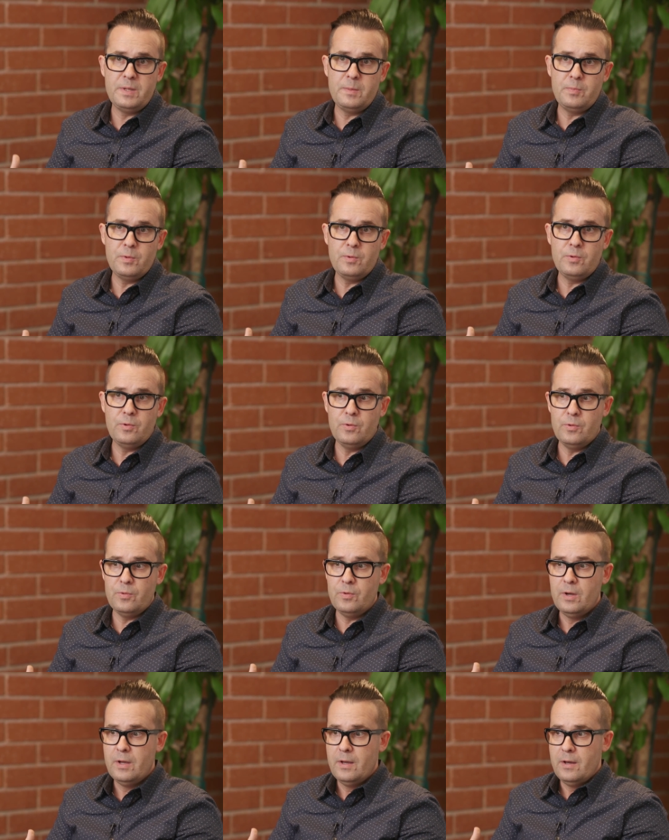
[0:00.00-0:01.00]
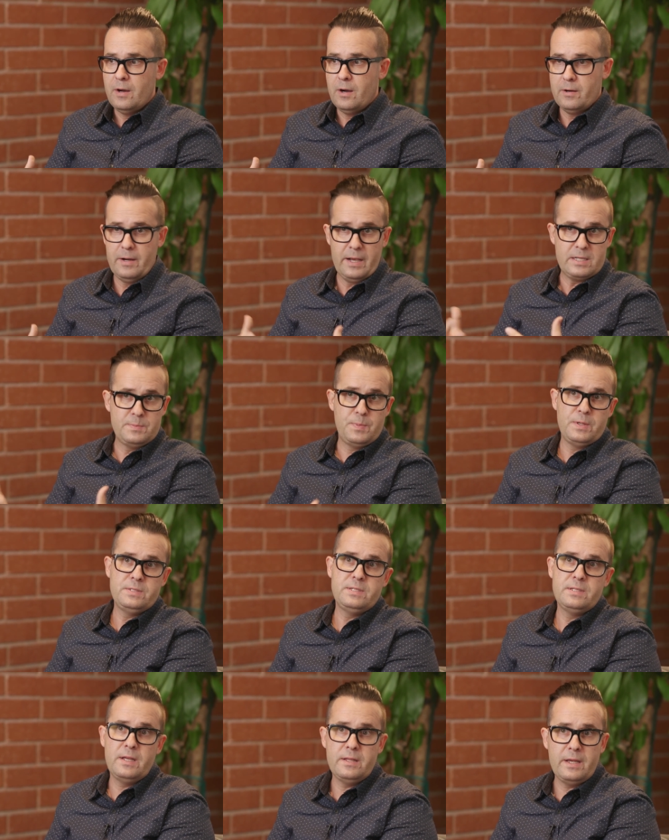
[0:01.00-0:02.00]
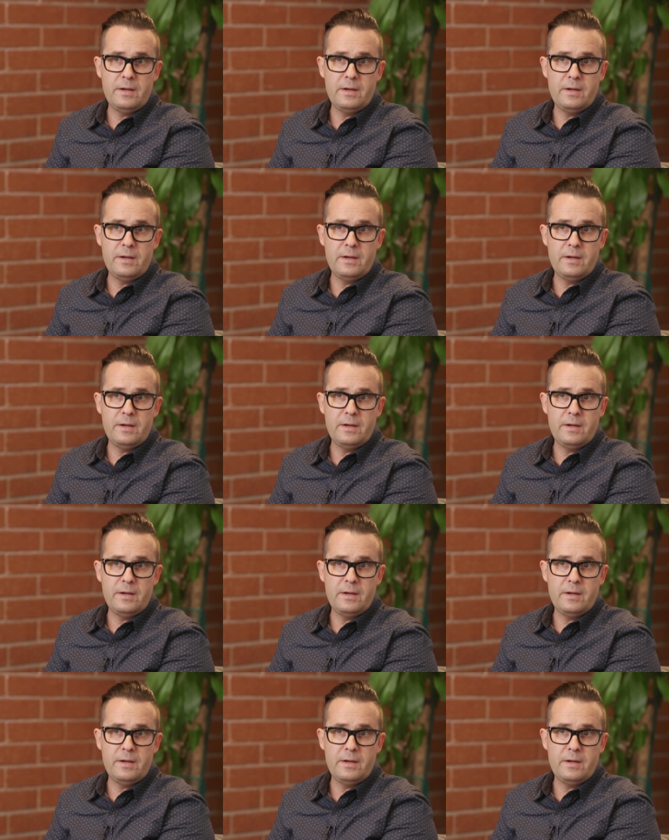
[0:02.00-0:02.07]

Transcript: people who are experts in that